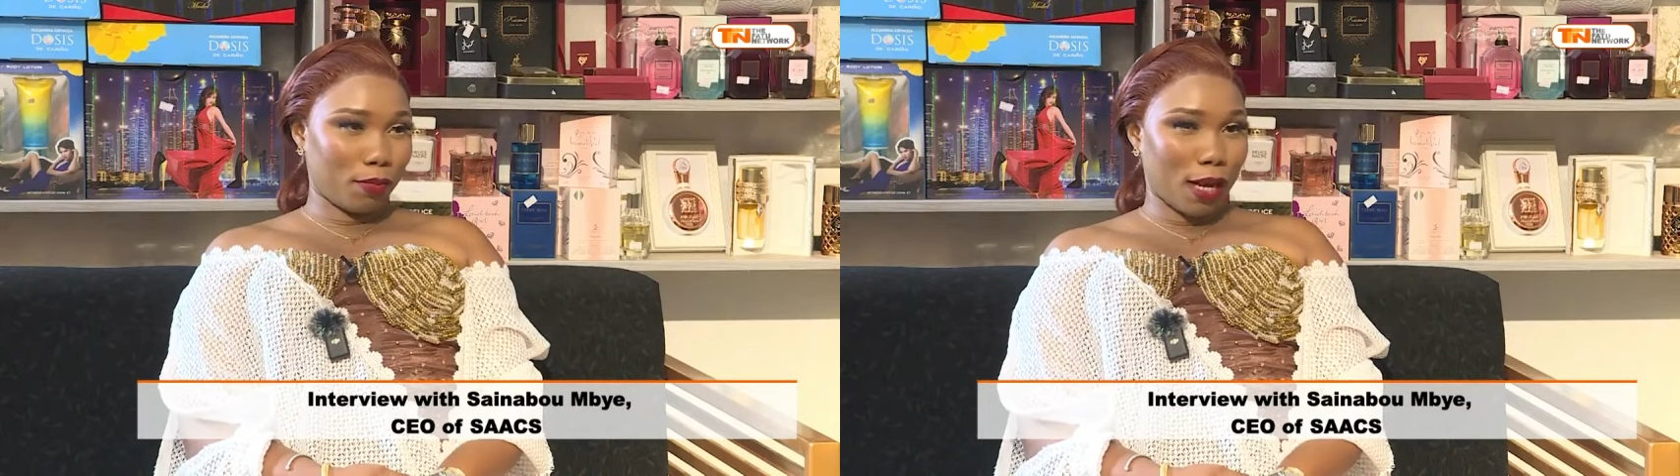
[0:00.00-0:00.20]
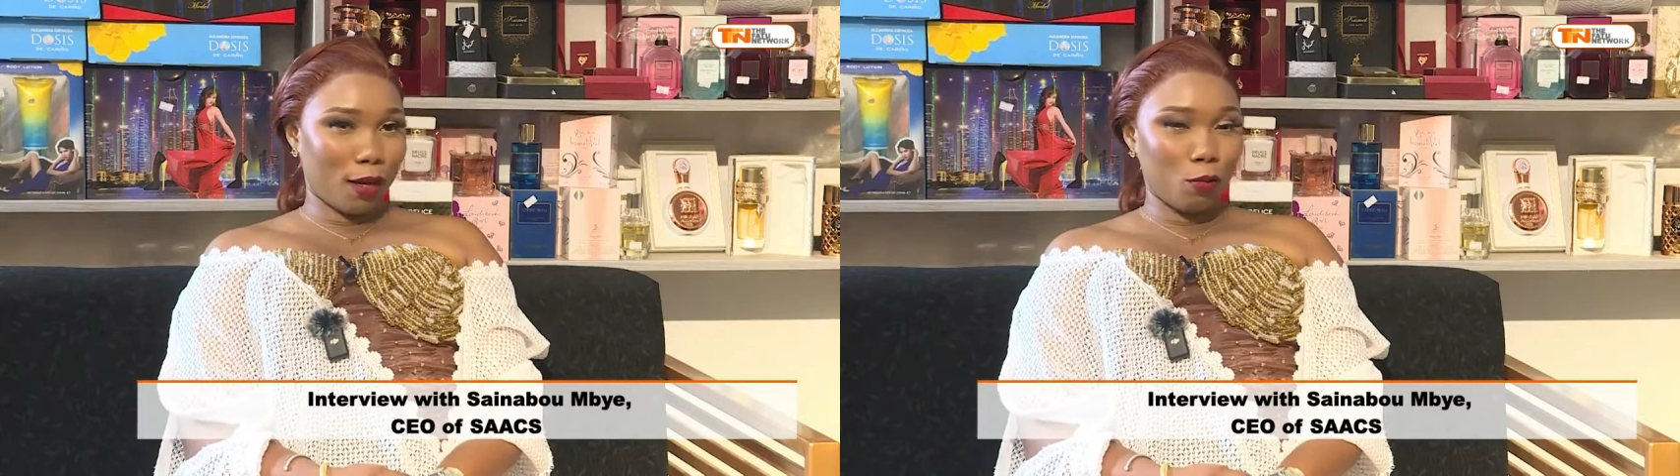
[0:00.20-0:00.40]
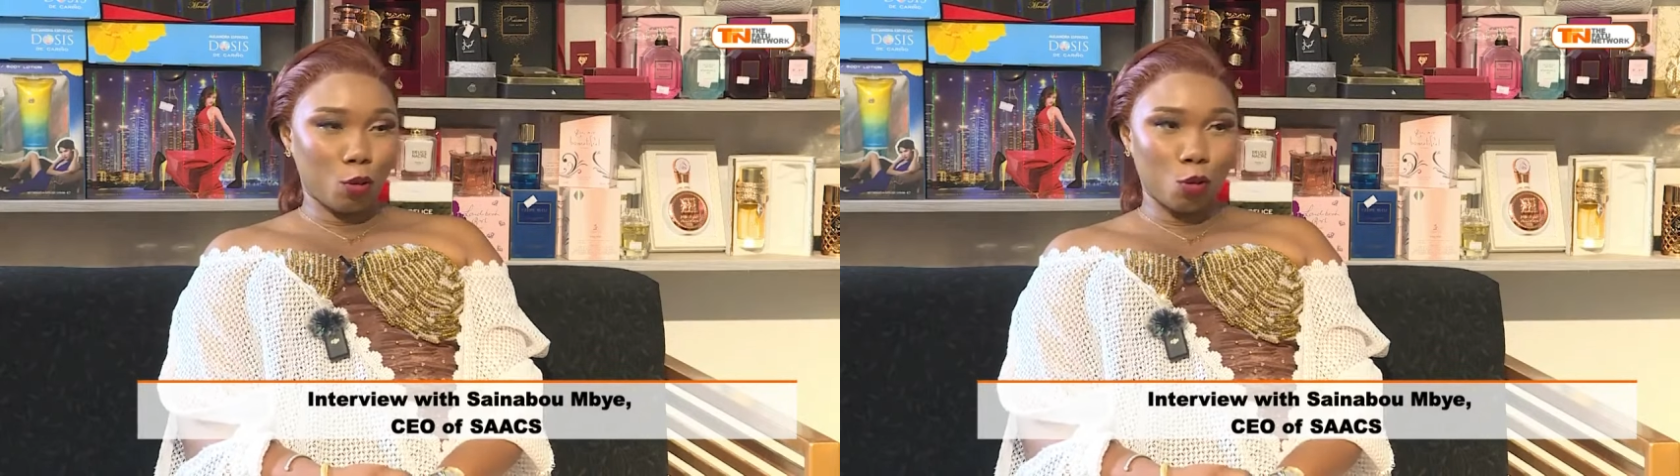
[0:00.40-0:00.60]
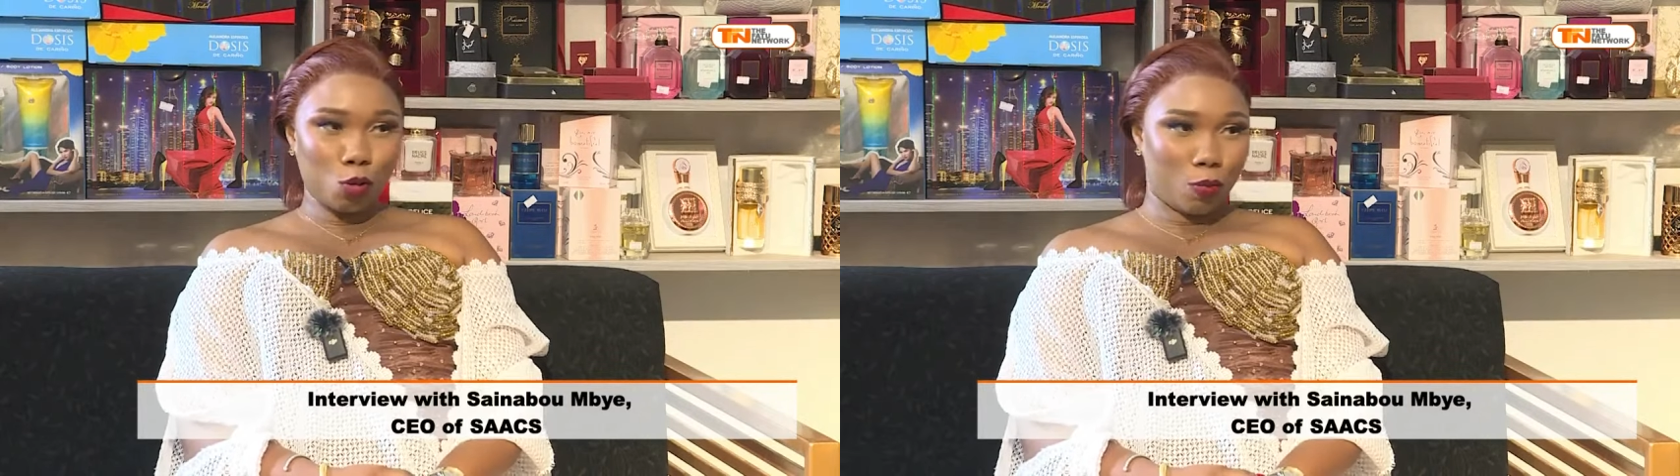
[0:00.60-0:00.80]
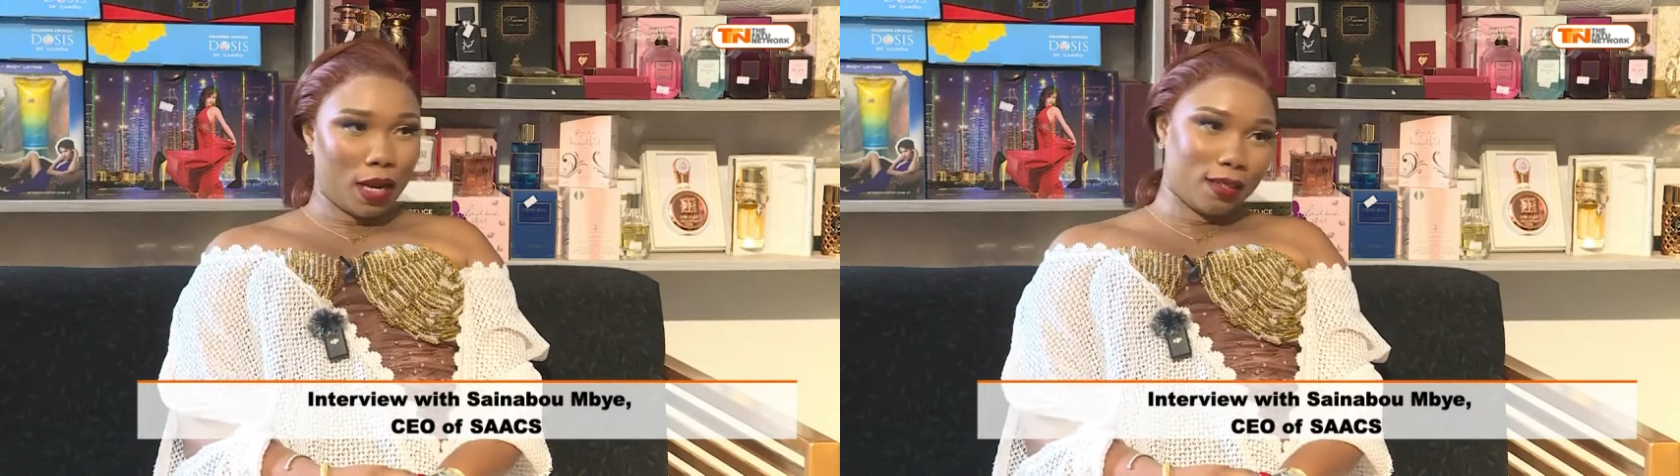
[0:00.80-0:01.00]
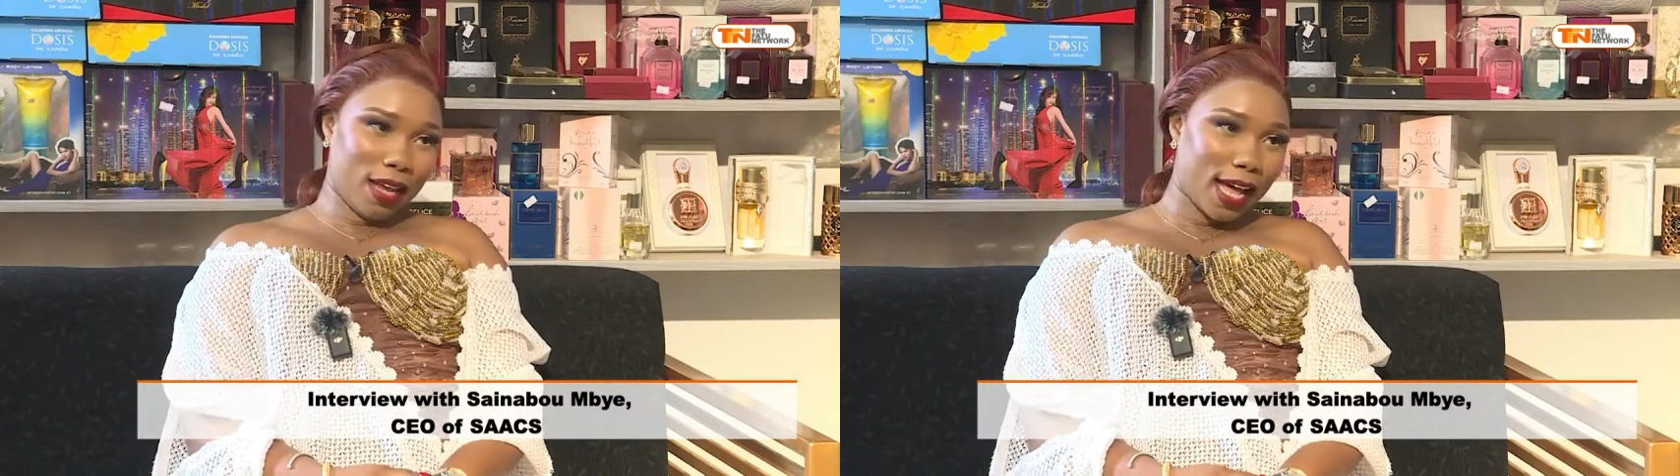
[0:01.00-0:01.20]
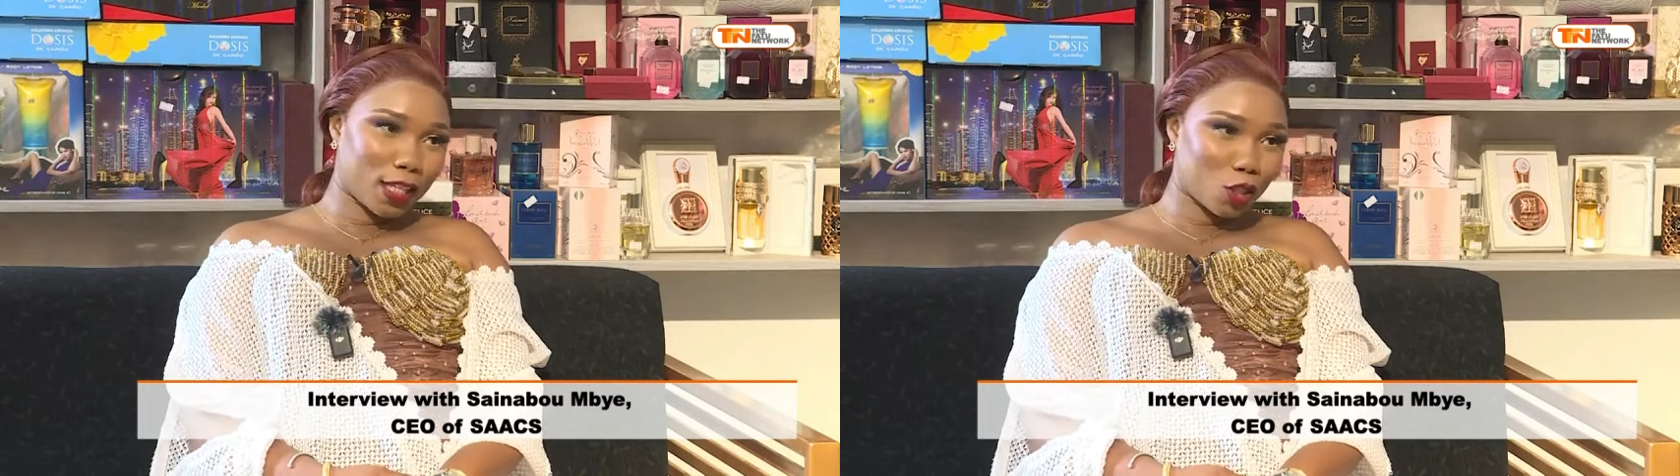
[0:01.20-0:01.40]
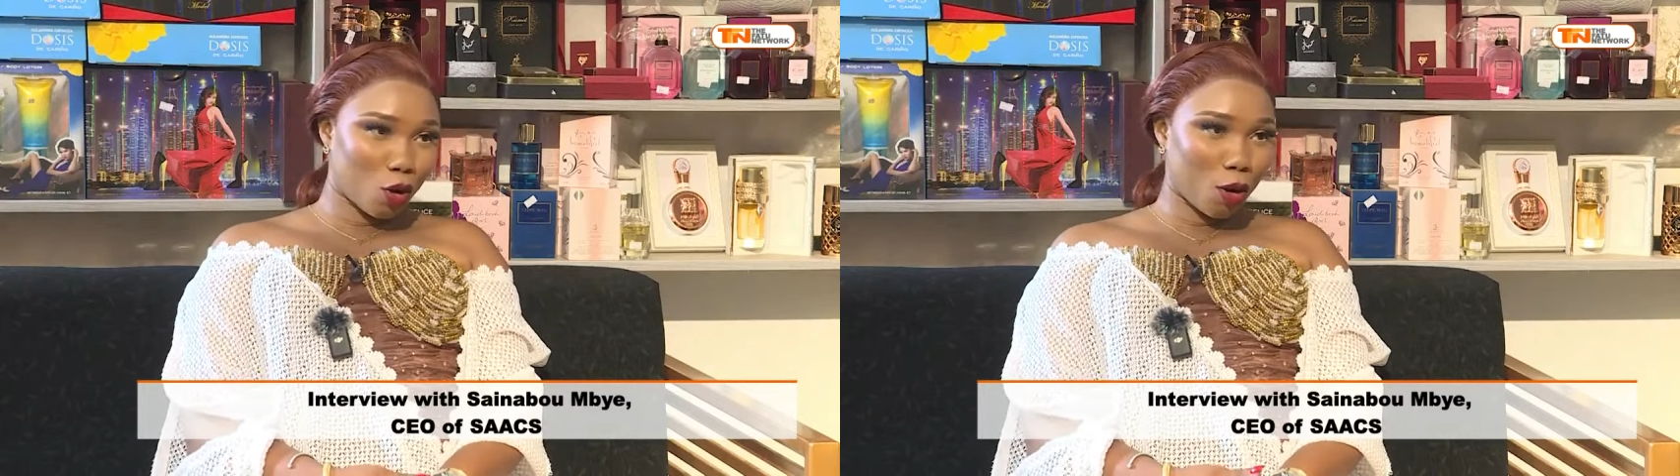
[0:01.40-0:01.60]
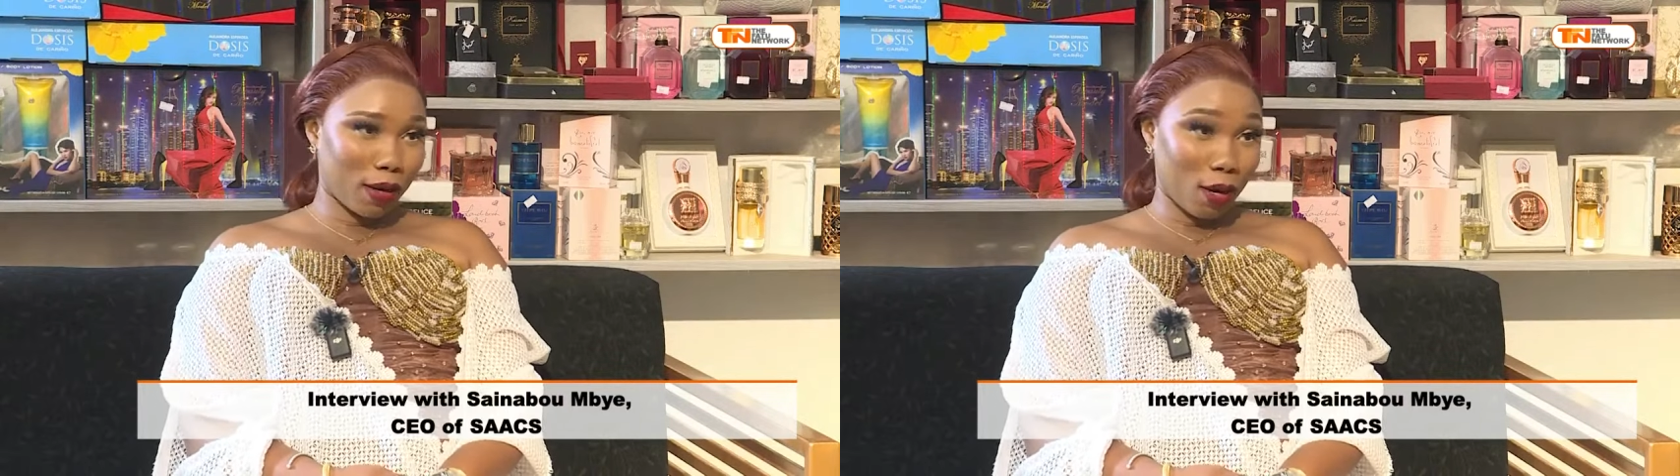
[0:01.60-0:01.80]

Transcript: I will go to my dad's shop